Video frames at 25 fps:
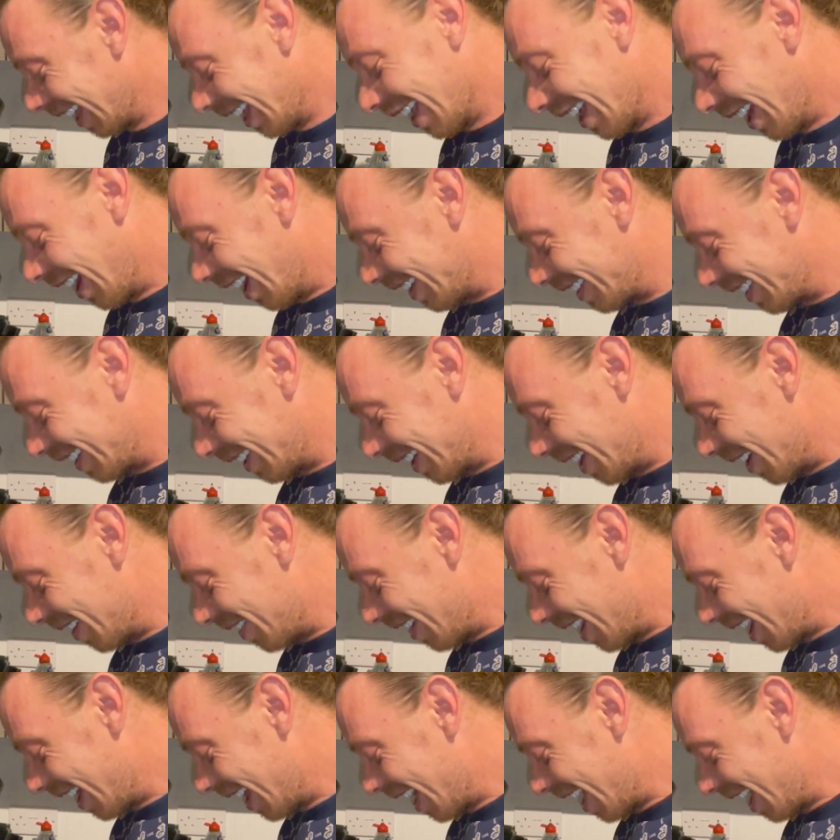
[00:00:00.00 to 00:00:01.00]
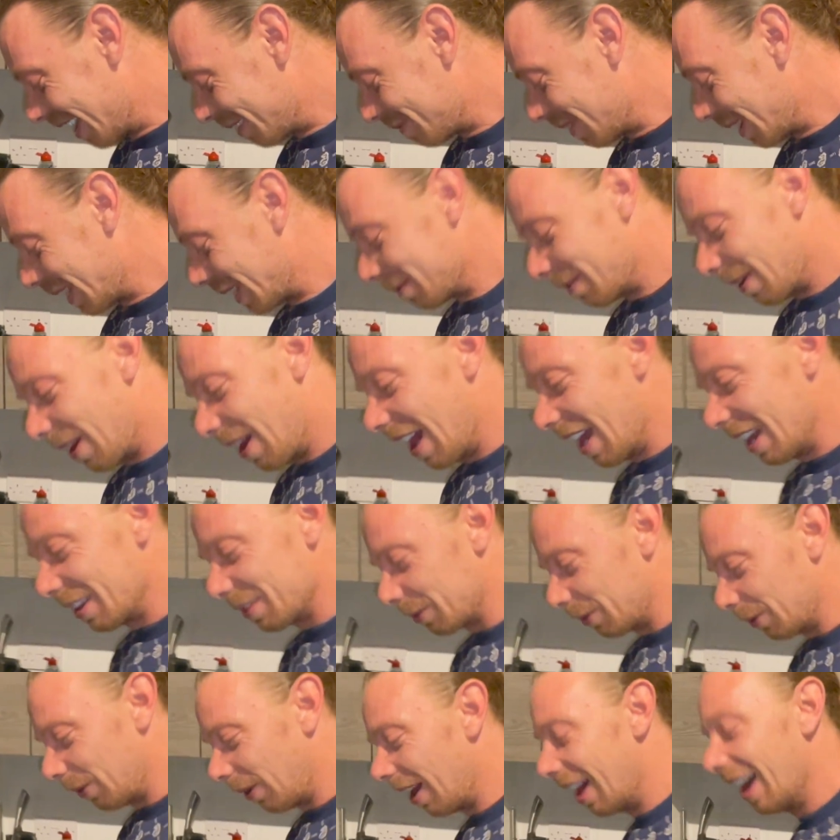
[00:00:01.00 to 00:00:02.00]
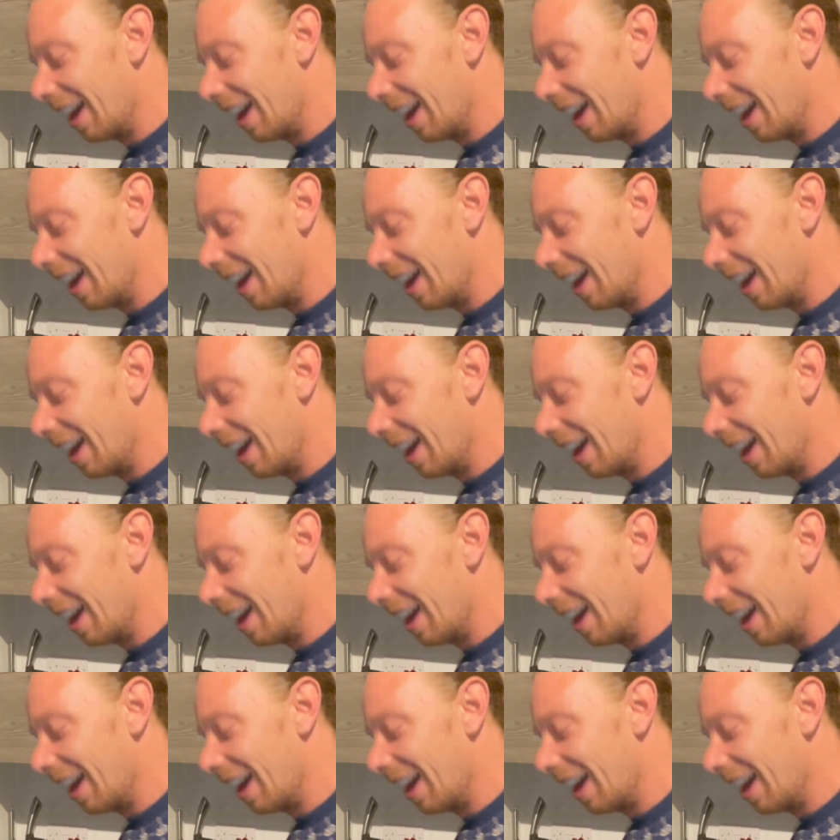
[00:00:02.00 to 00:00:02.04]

I don't know about that, it's making my eyes water.